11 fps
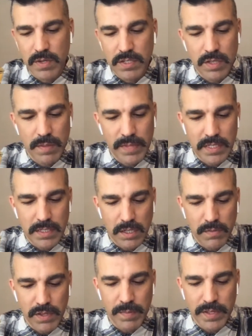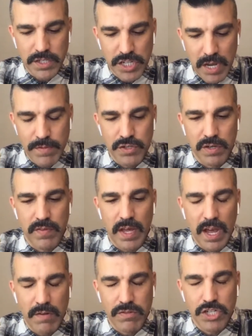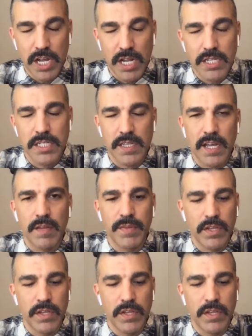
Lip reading: So that means that you think about the geometry of that, how challenging that can be.